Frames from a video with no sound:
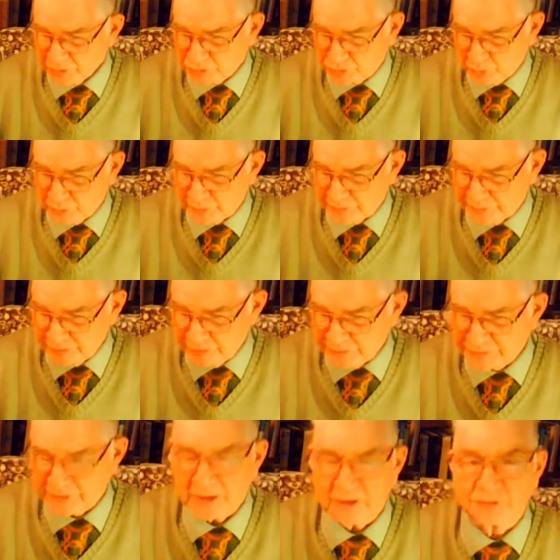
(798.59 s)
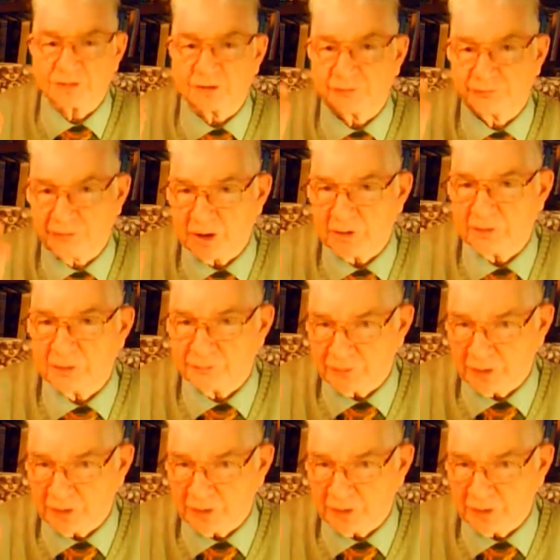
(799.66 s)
So the details are very,